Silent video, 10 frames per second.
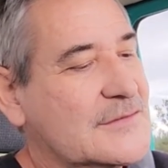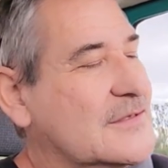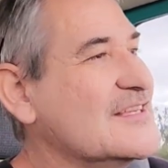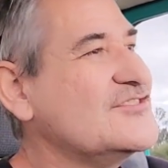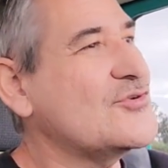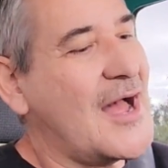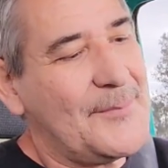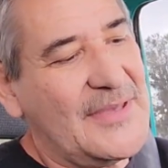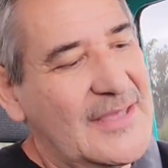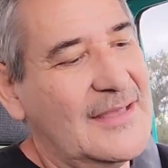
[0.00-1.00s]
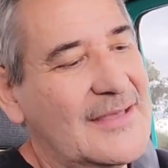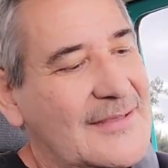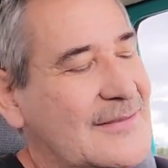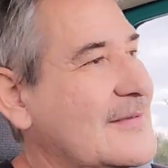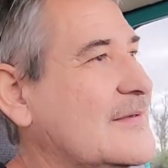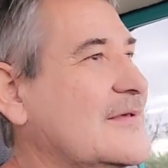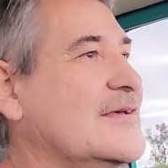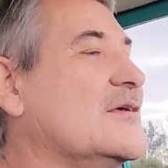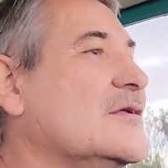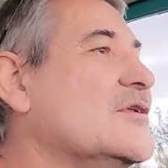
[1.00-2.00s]
Let's drop in.
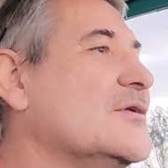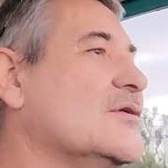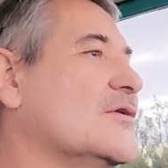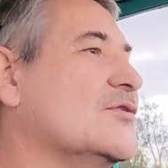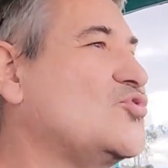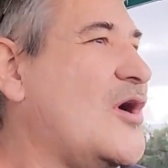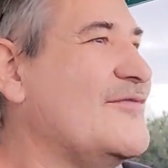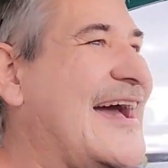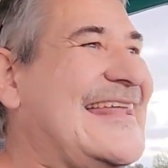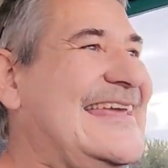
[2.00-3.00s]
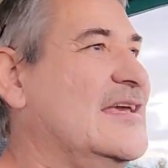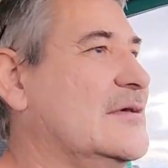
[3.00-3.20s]
1290.